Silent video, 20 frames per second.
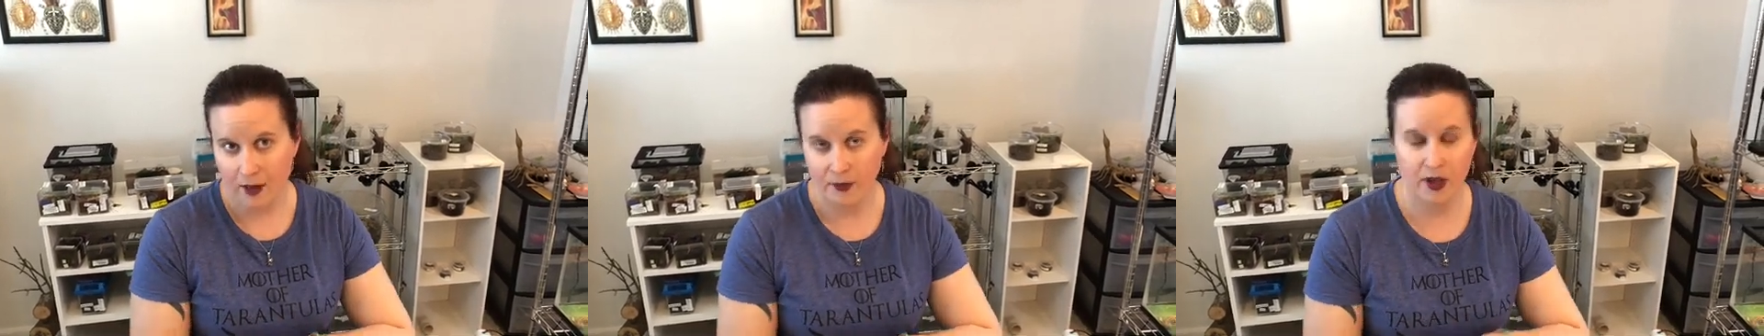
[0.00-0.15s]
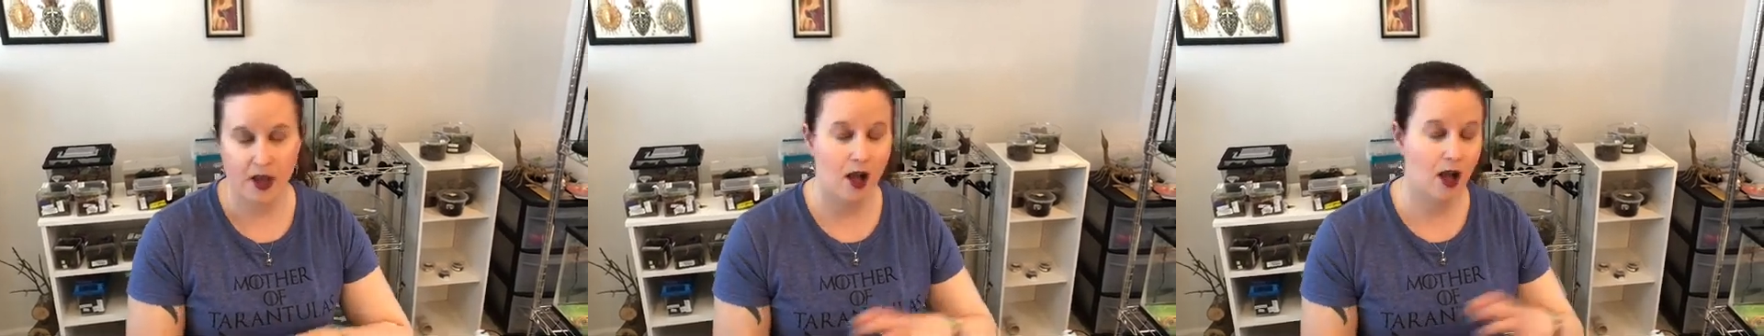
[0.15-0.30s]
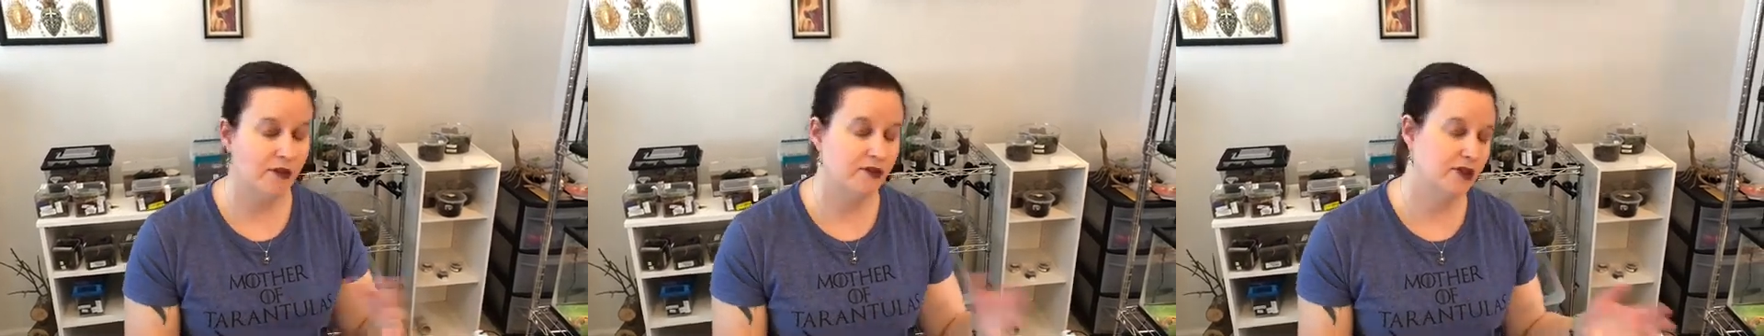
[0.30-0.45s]
I
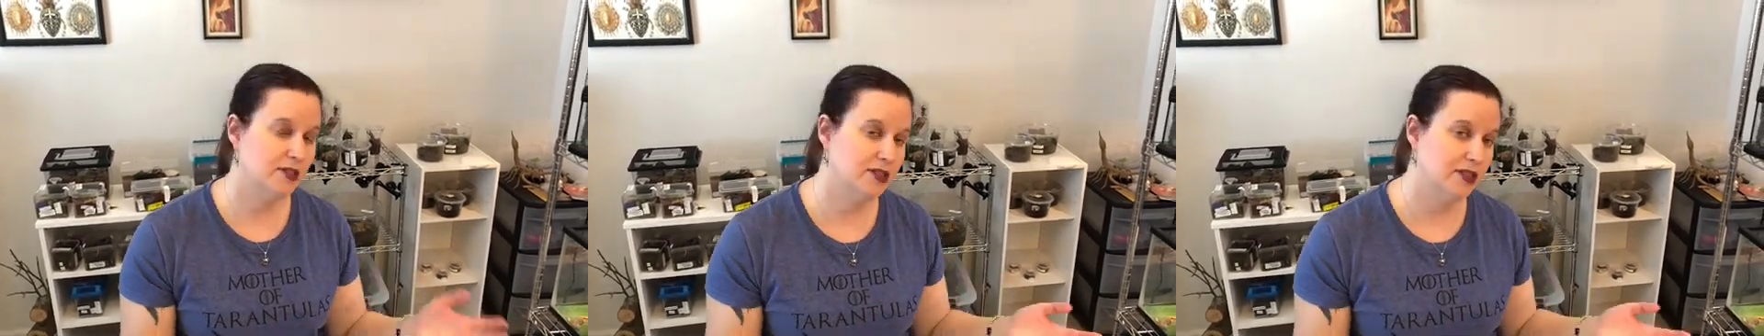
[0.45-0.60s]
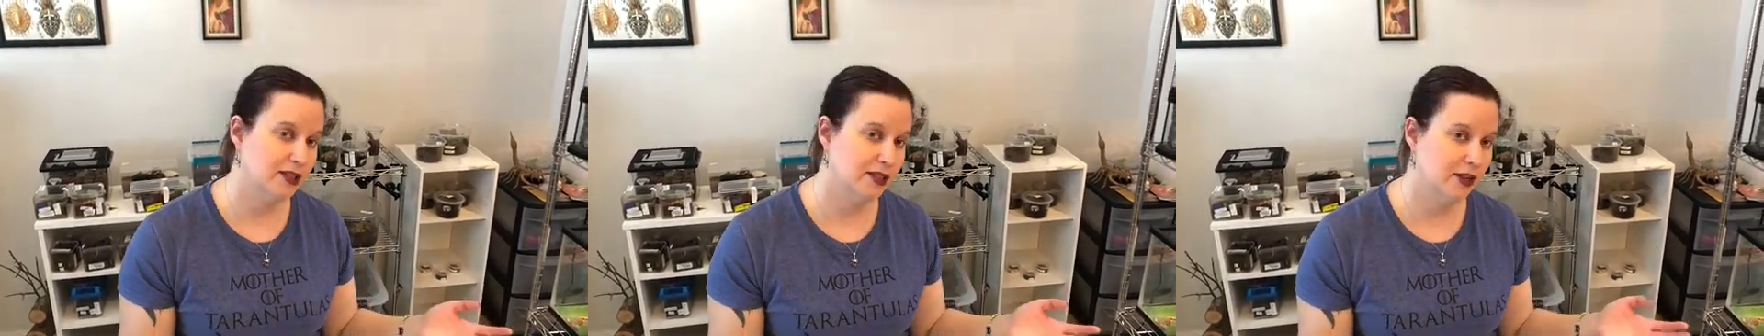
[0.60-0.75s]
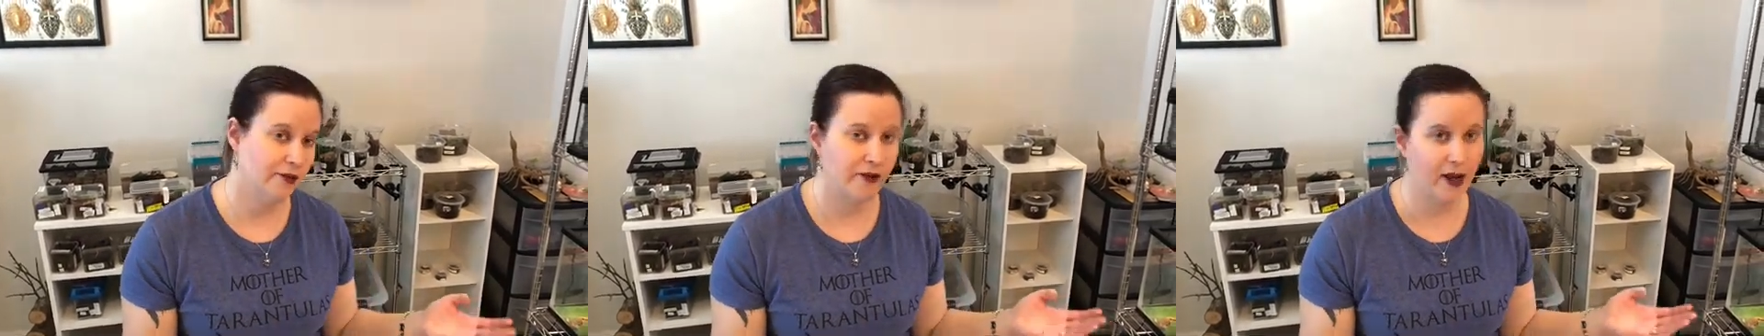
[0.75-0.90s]
mean,
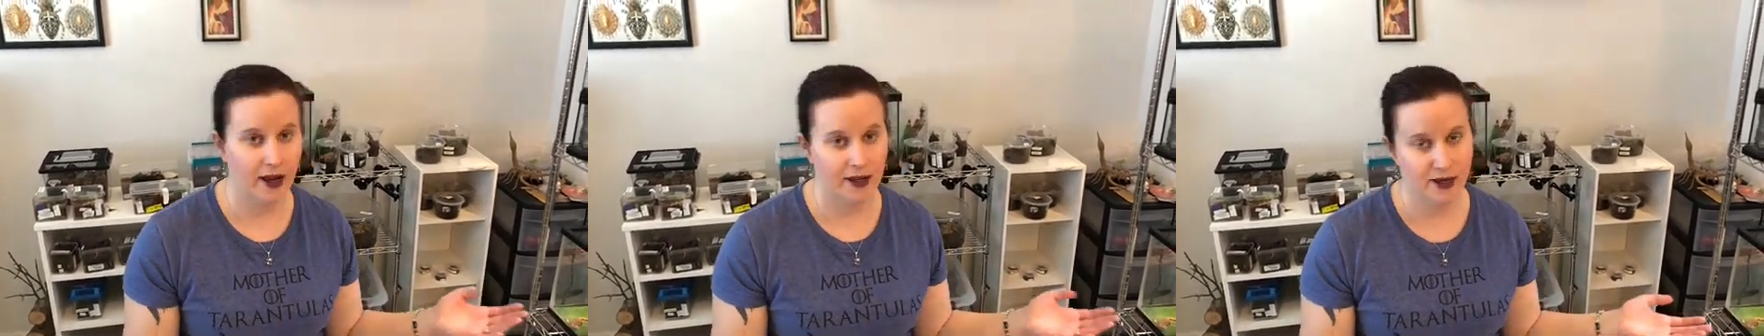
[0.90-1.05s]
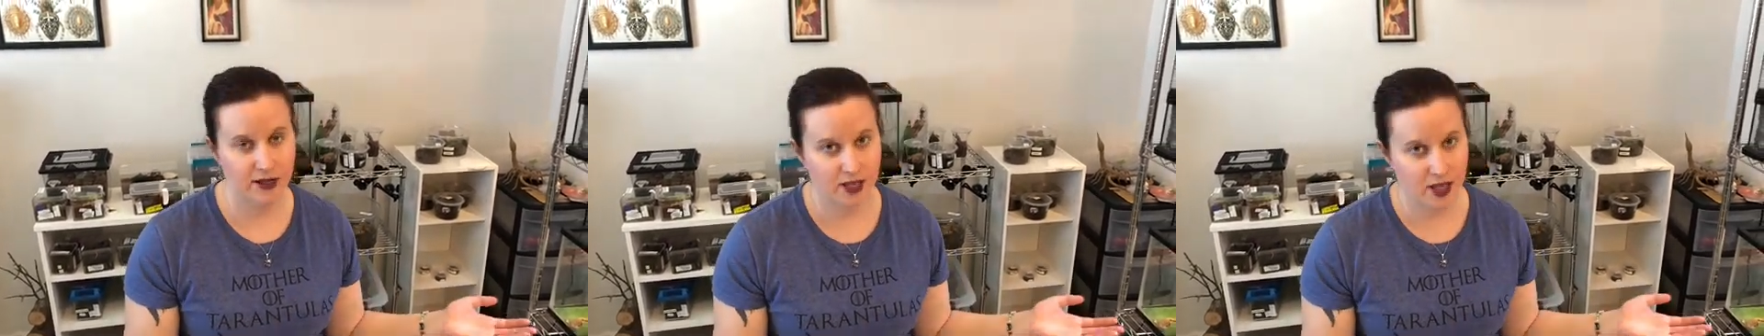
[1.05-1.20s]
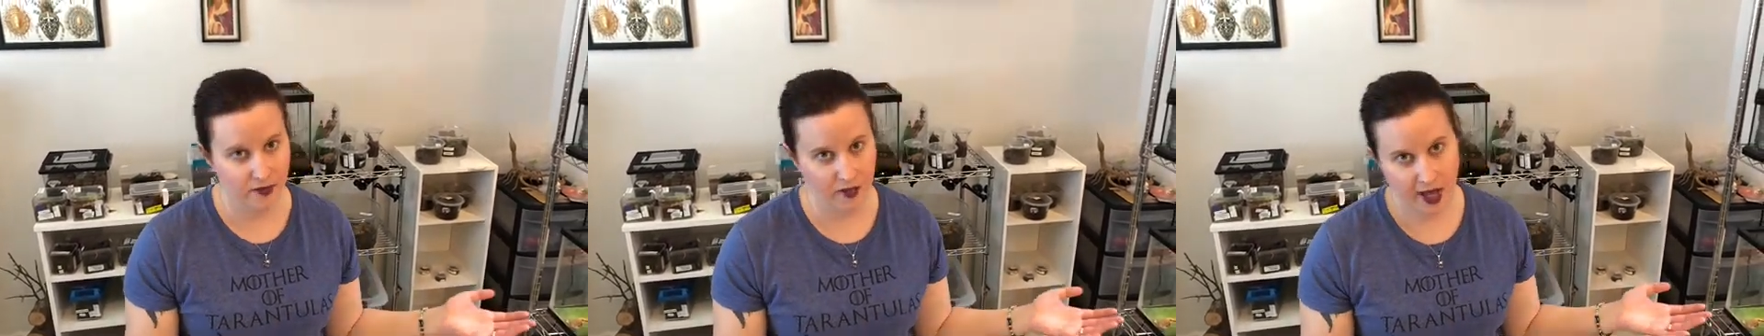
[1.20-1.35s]
obviously
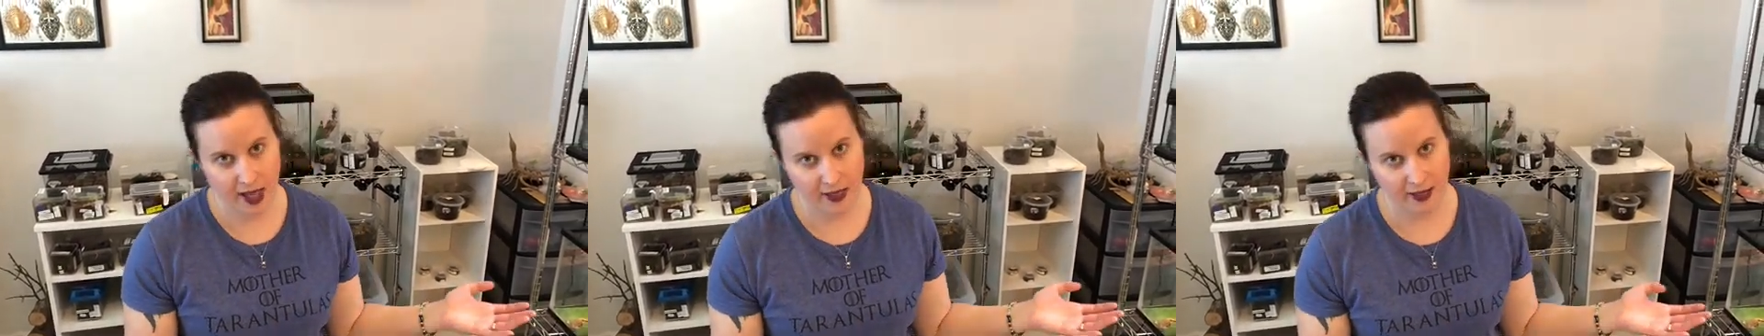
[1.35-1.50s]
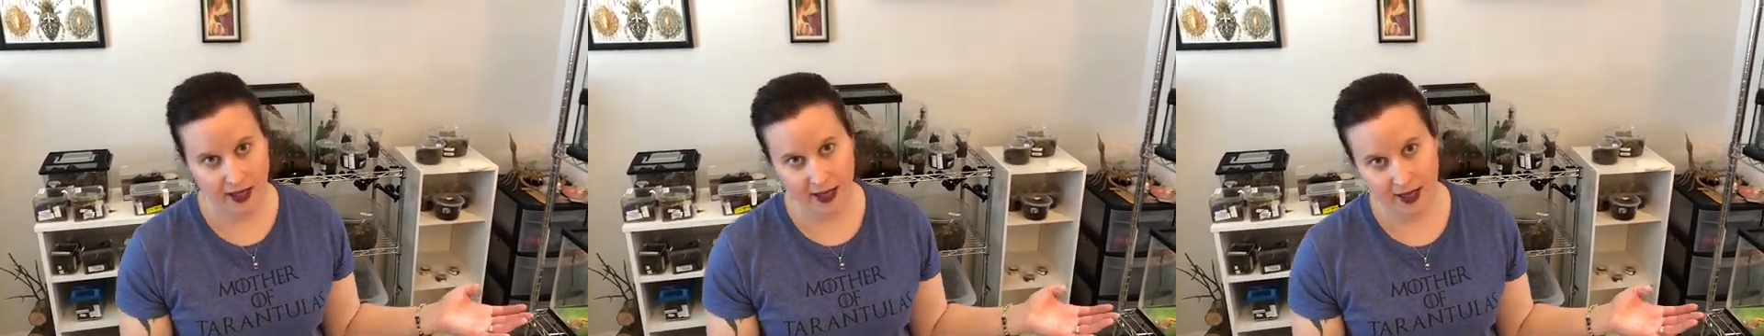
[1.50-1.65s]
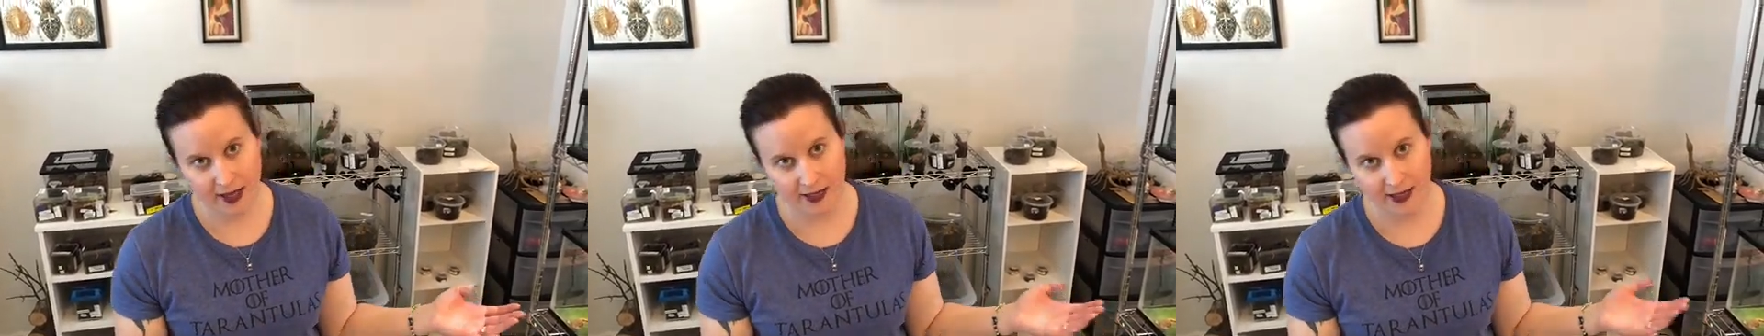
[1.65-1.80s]
arachnids have 8
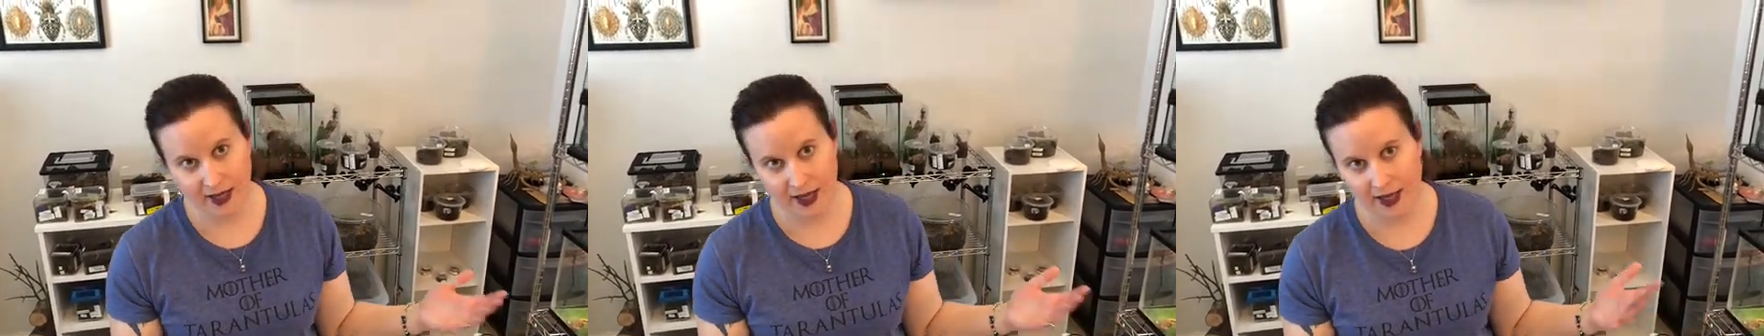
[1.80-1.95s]
legs